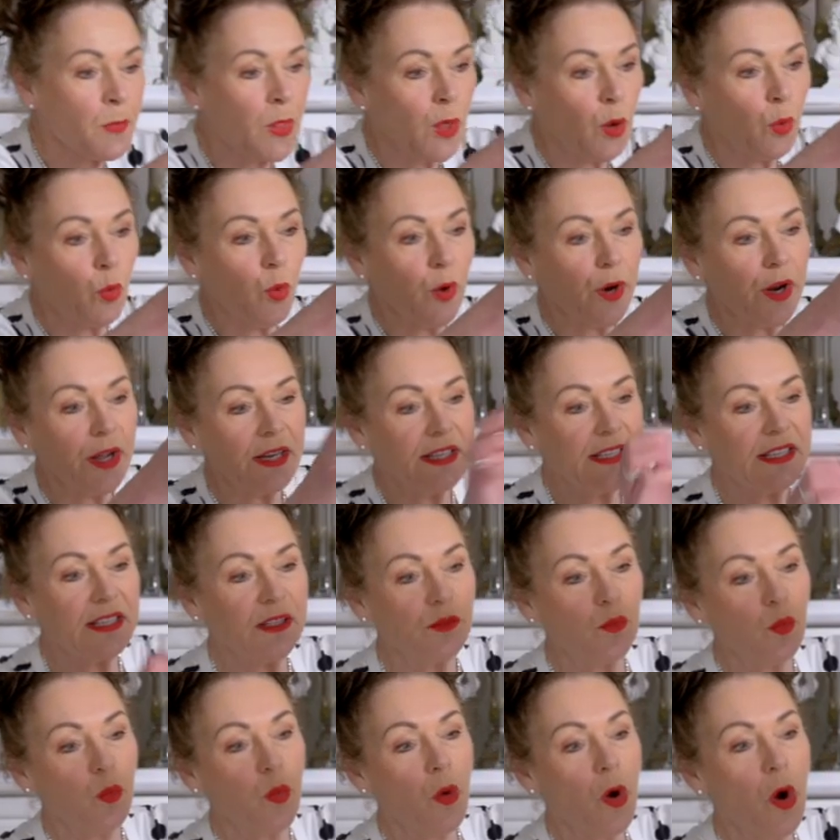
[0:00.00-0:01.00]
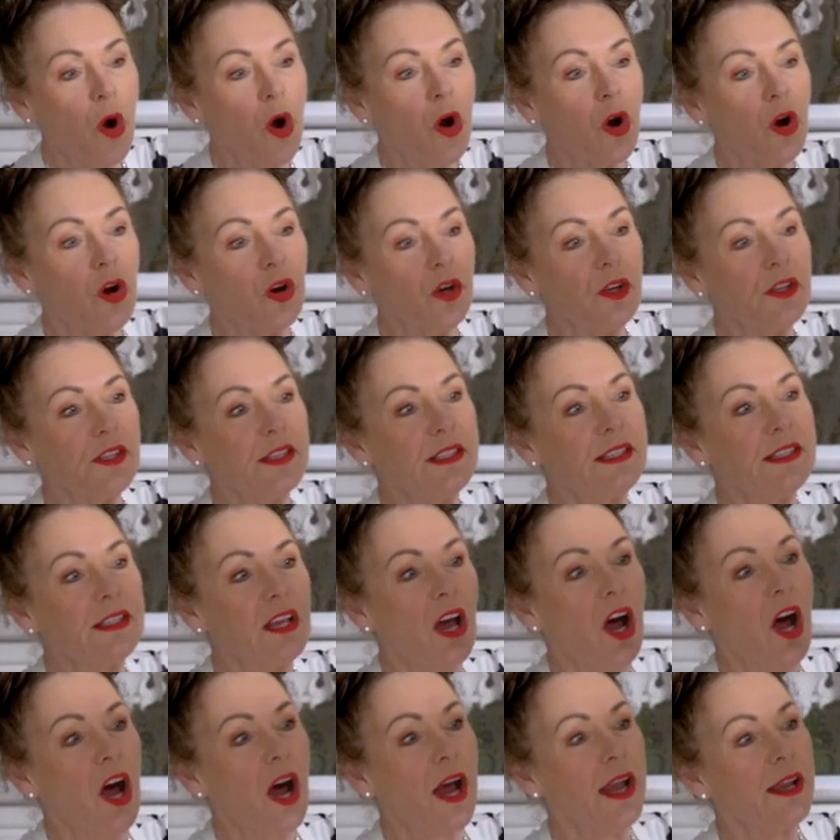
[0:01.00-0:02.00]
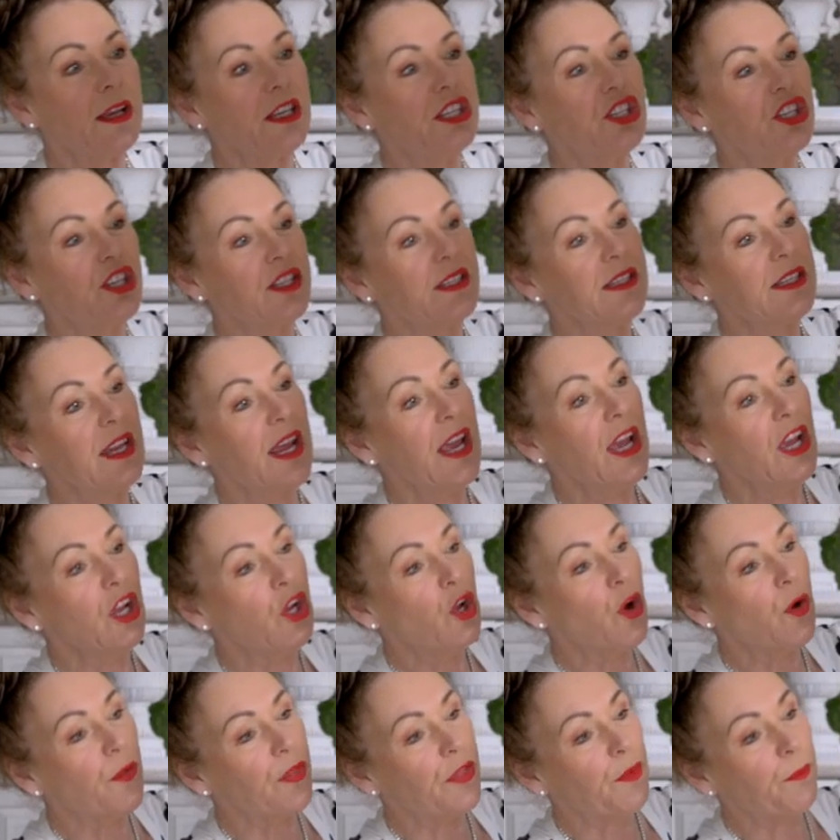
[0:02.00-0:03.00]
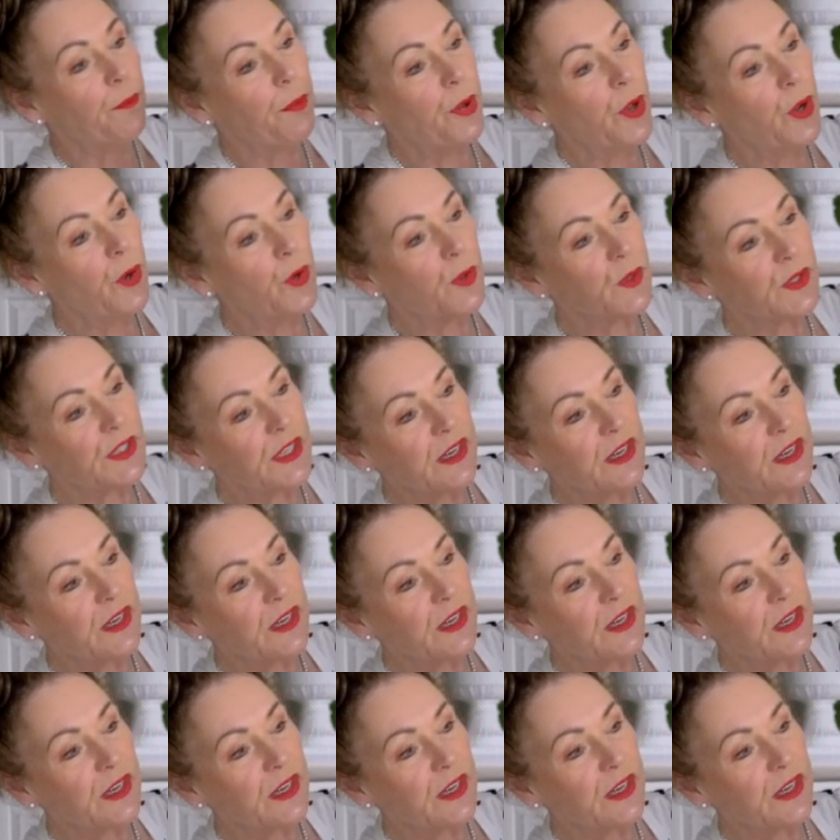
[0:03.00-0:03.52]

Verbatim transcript: what I did was I just got the pearls